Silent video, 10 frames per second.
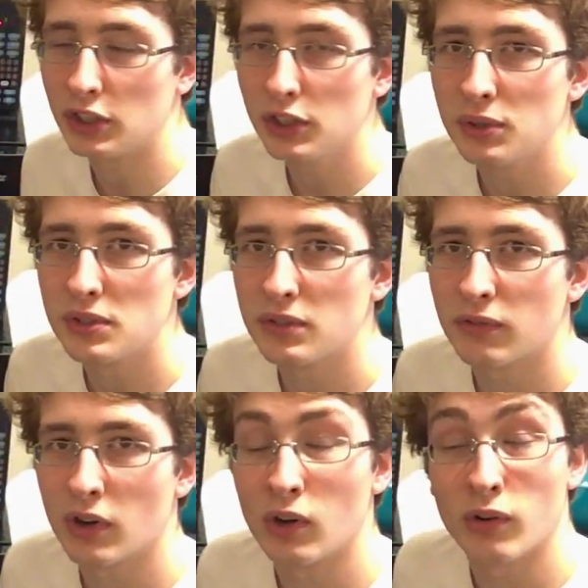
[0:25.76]
use
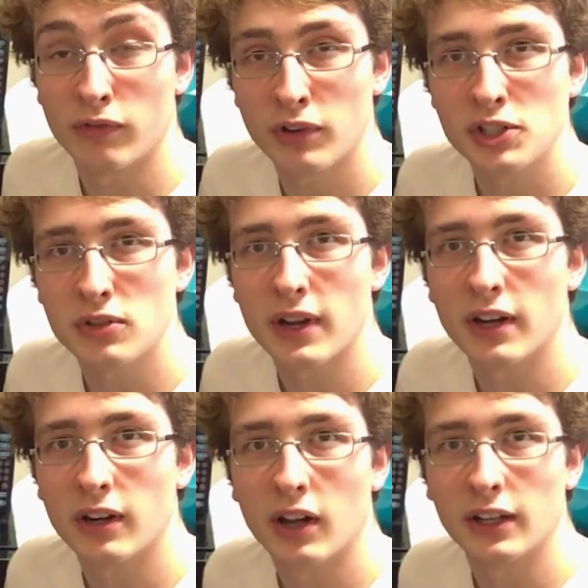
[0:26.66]
for a
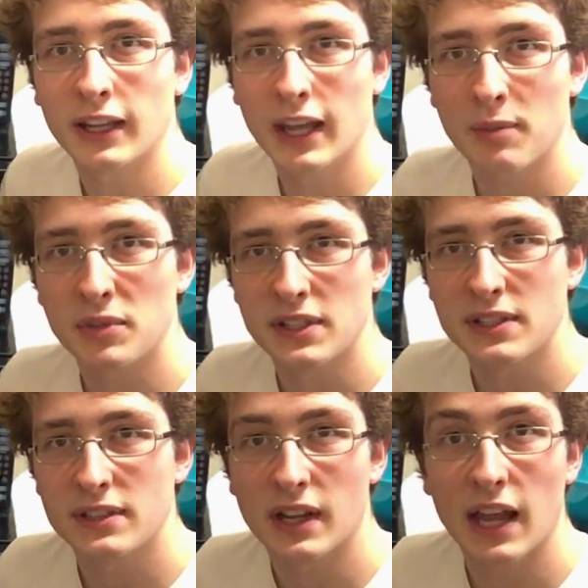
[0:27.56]
refrigerator on
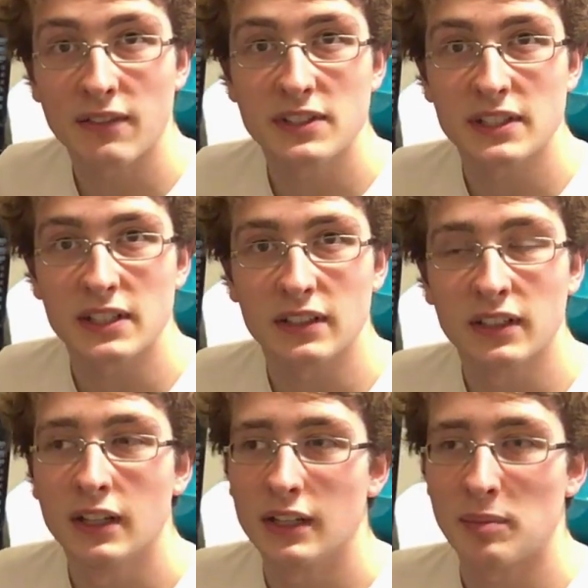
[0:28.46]
campus that I've seen
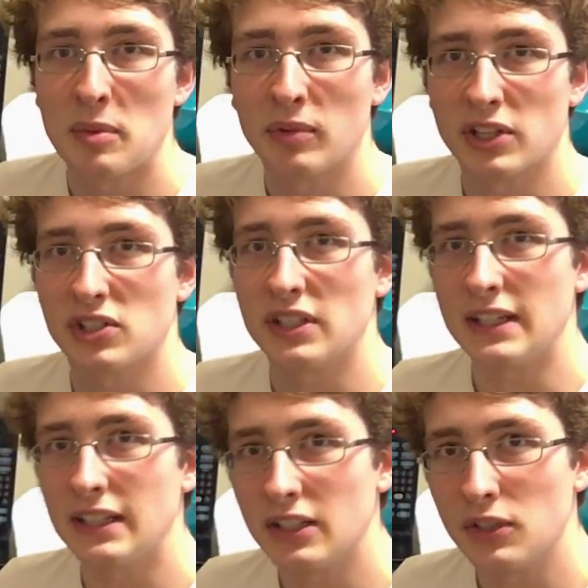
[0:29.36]
that people actually
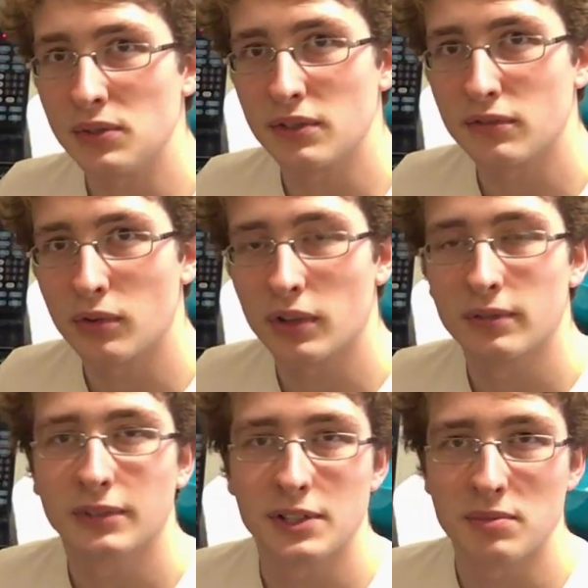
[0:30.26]
need to use it for,
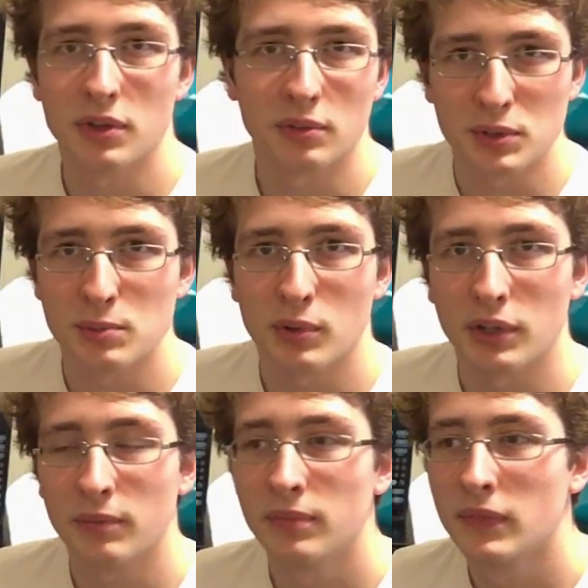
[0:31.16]
because milk will
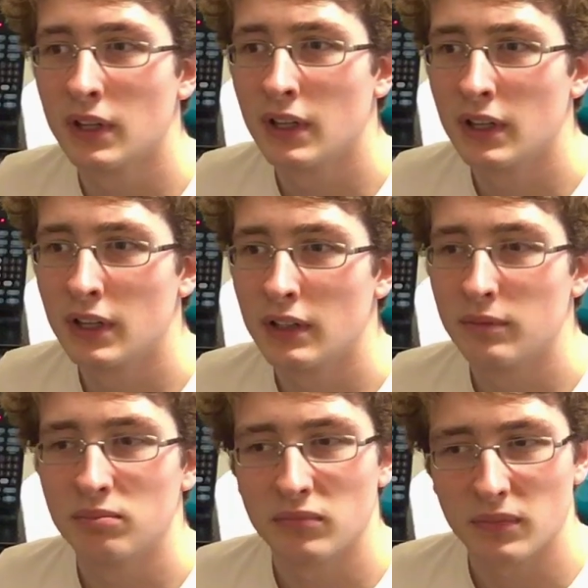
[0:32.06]
spoil.
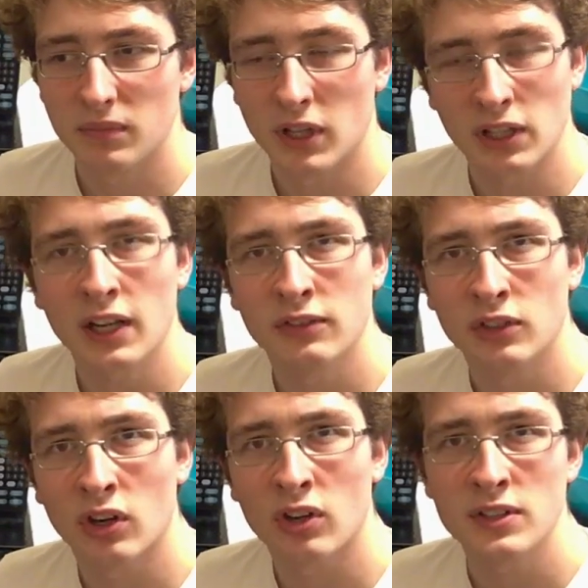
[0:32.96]
A lot of
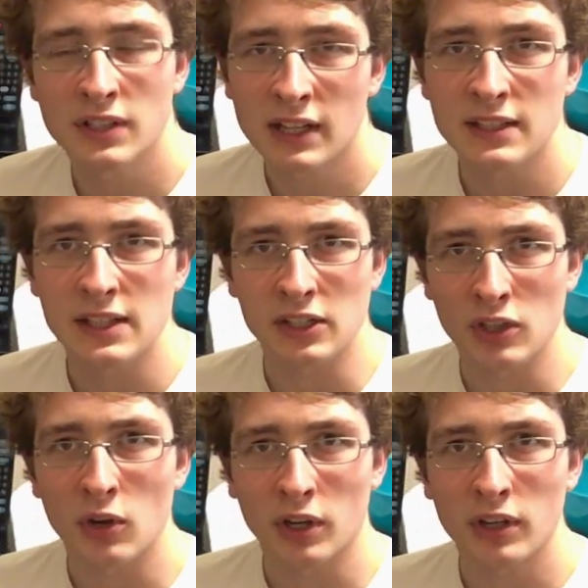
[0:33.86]
girls like to eat
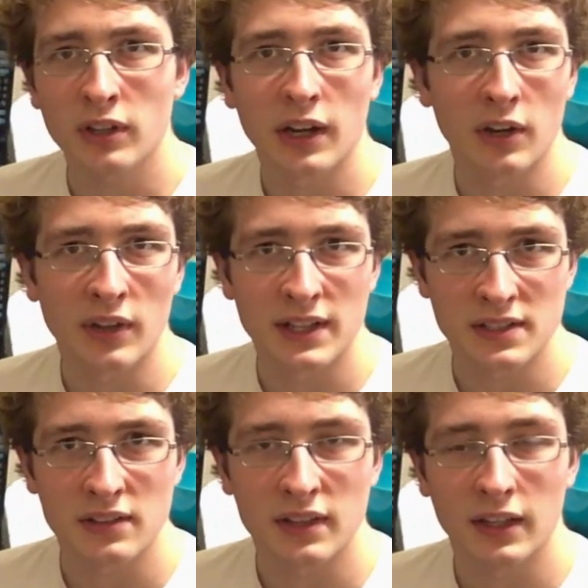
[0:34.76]
yogurt, I know that's a
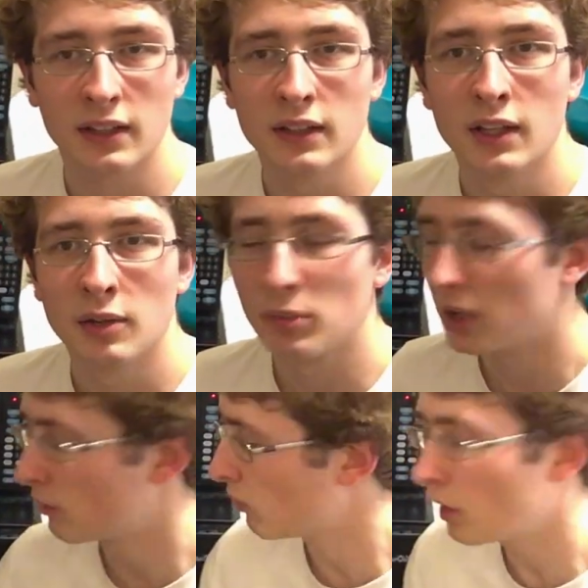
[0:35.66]
thing,
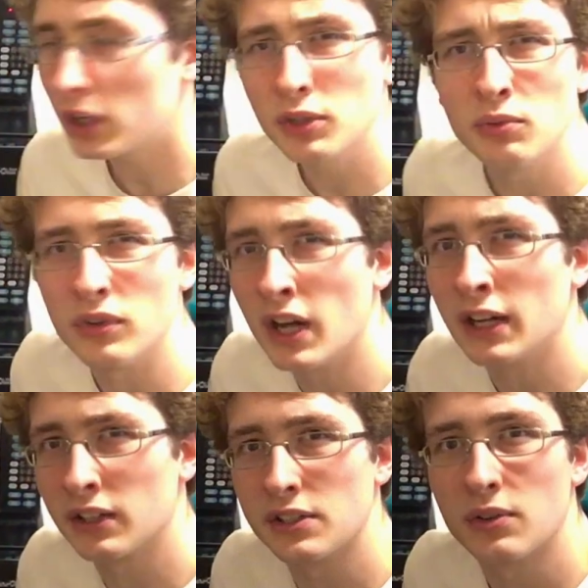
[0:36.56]
but what are you
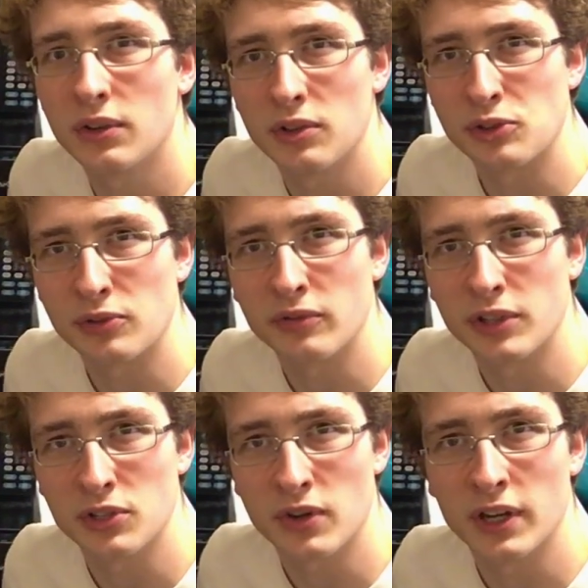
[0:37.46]
not going to store in this
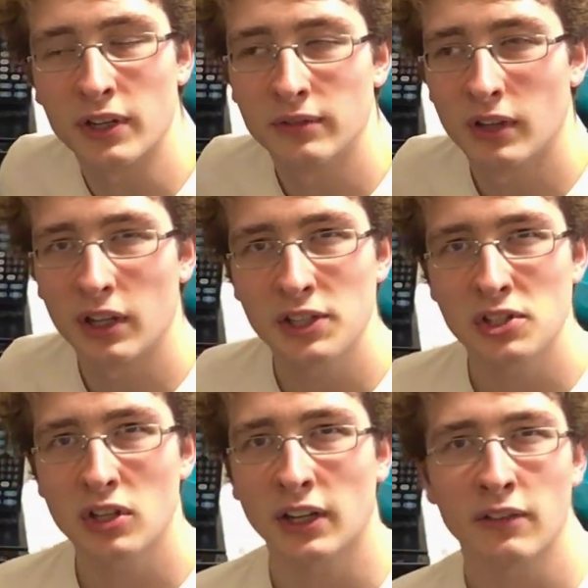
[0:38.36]
refrigerator? Unless
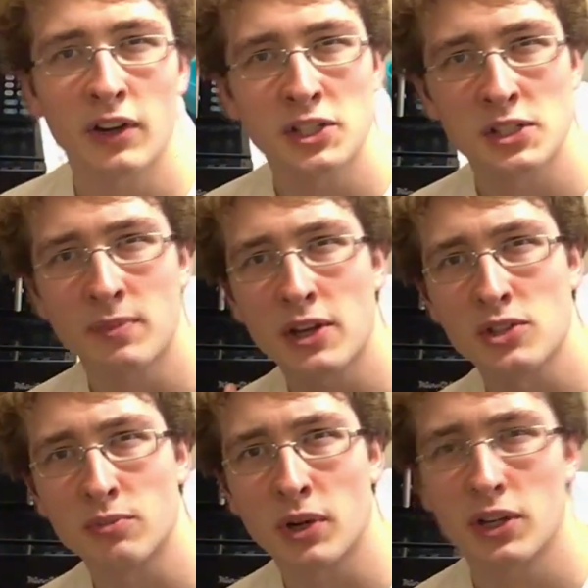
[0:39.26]
you're like a very
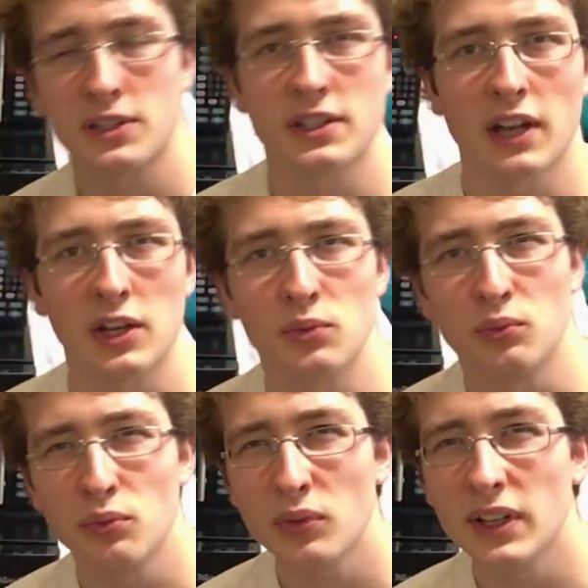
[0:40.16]
special person and you
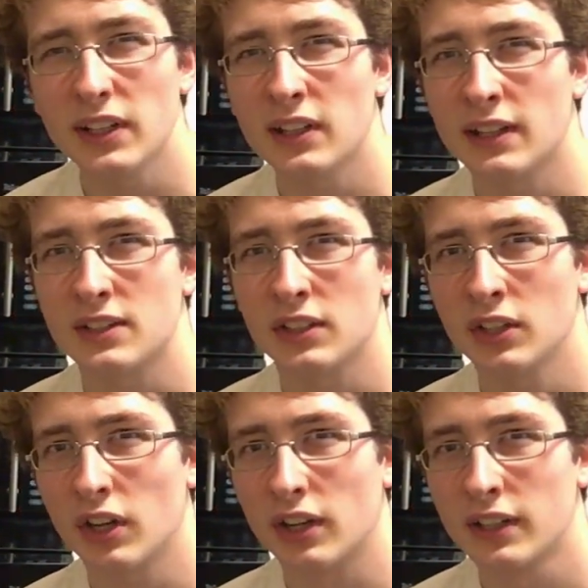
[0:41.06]
really like to
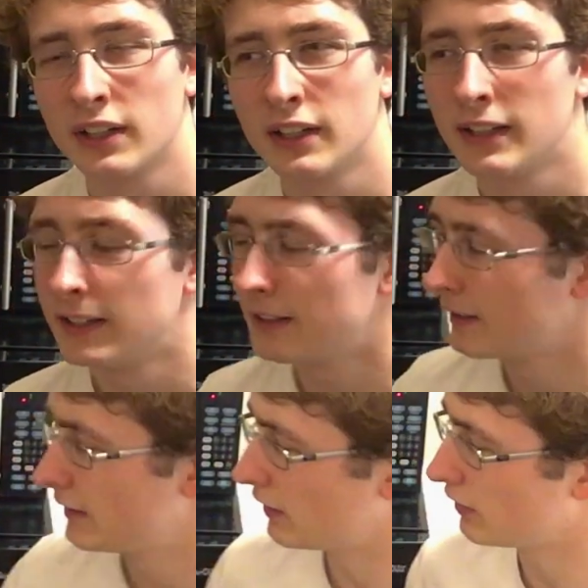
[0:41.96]
cook,
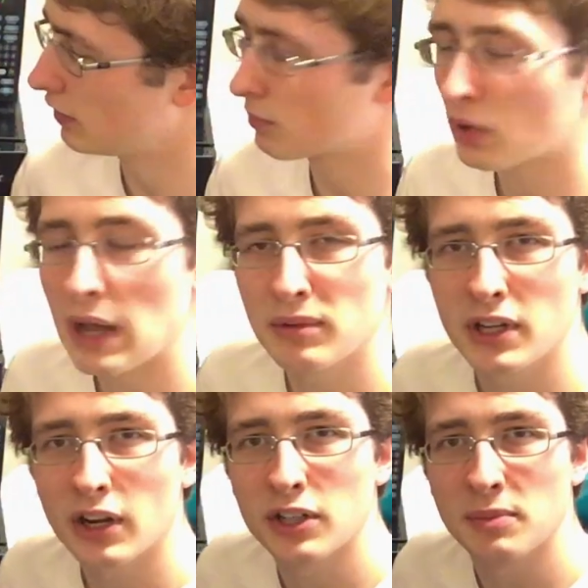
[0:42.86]
you're probably
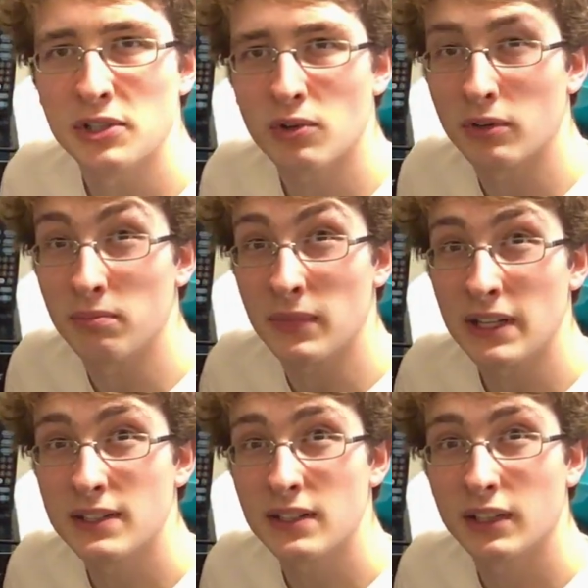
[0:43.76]
not going to be storing
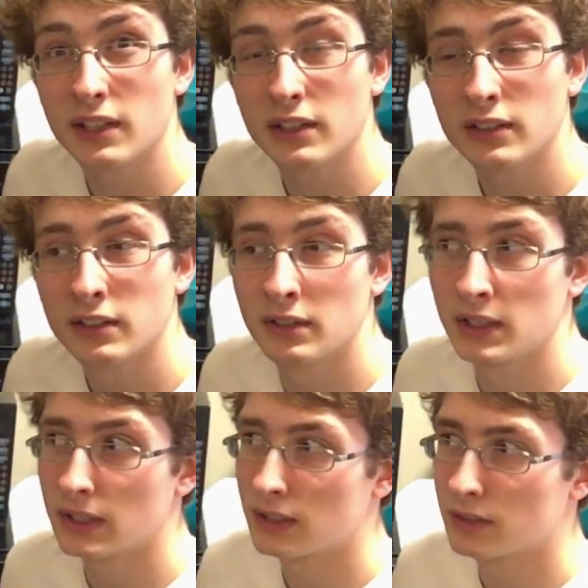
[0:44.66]
meats in here.
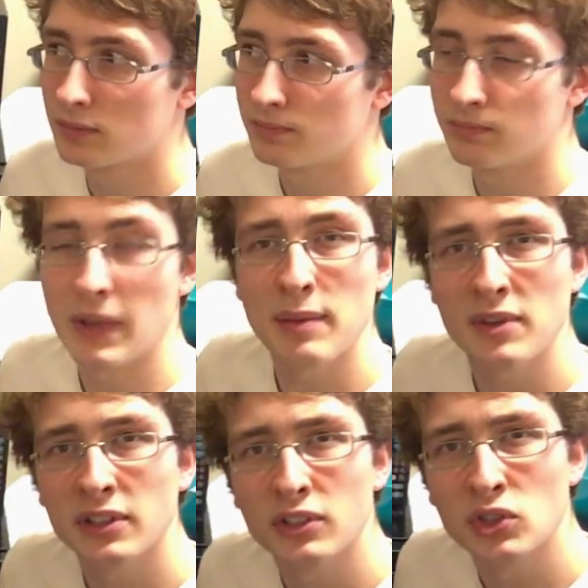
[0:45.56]
Maybe
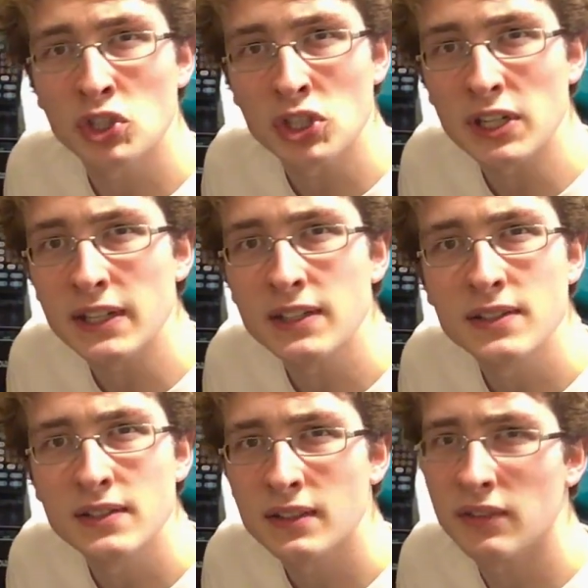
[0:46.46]
a little
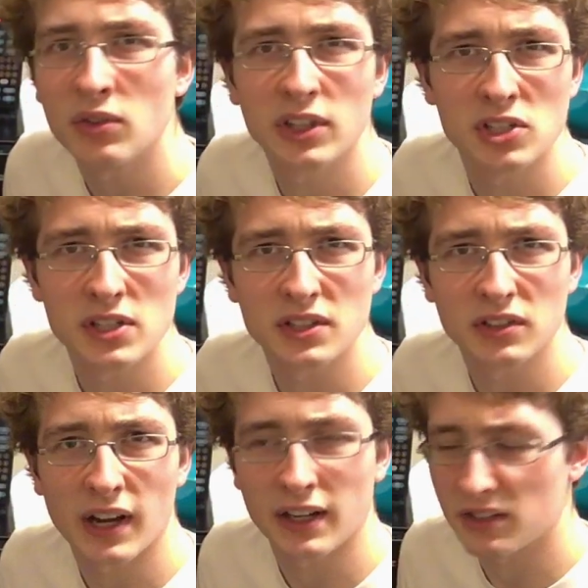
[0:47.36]
cheese, if you like cheese and
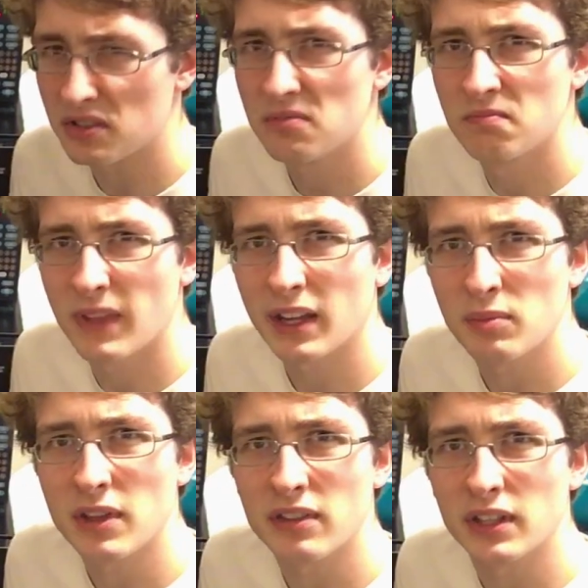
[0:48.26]
crackers, that could
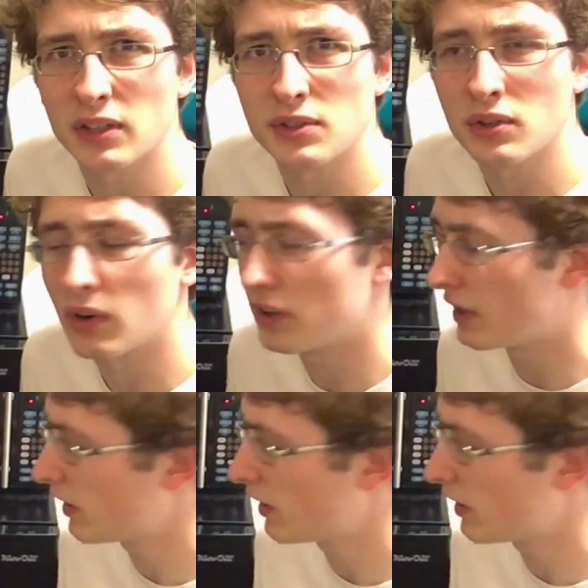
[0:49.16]
be a thing you store in